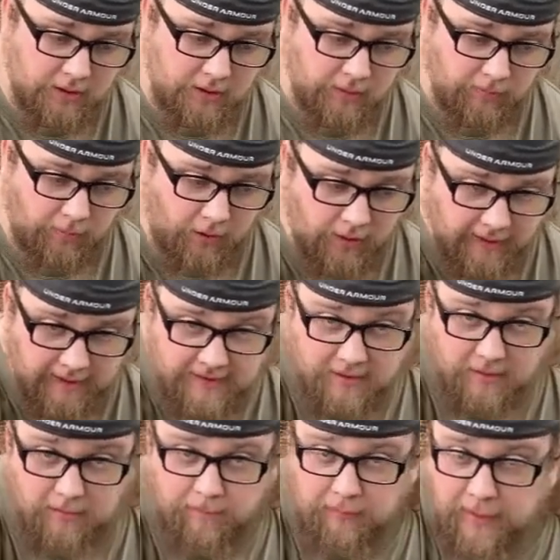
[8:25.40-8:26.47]
Pontiac is a
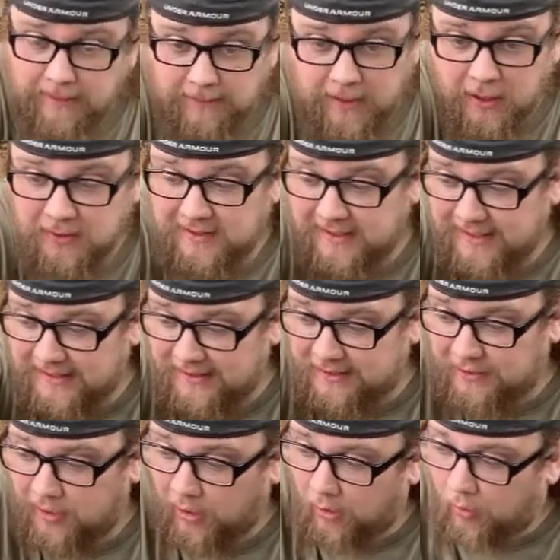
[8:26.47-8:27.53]
BPOC. It's
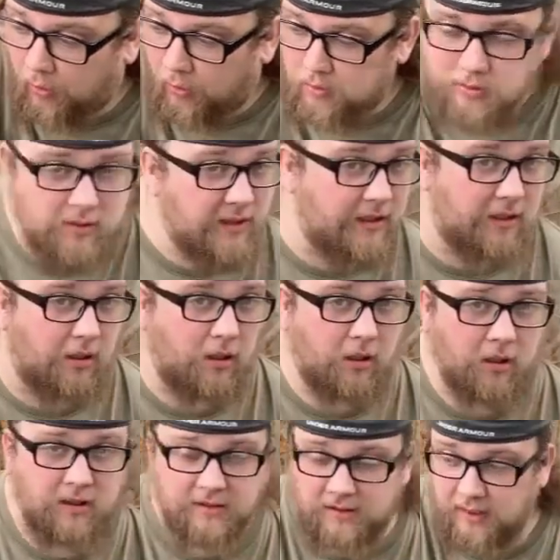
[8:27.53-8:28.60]
totally on
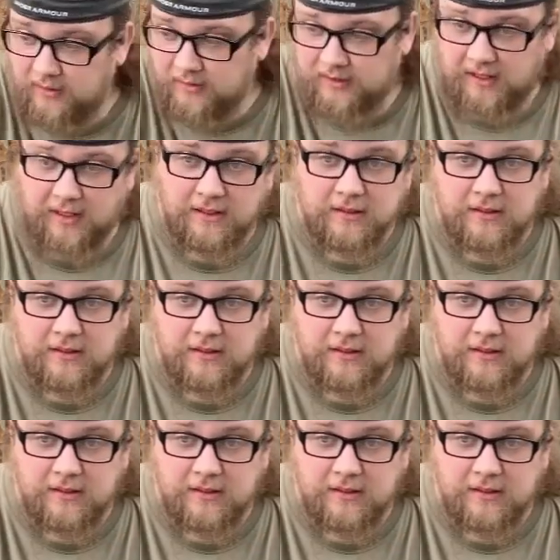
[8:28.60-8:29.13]
its other side.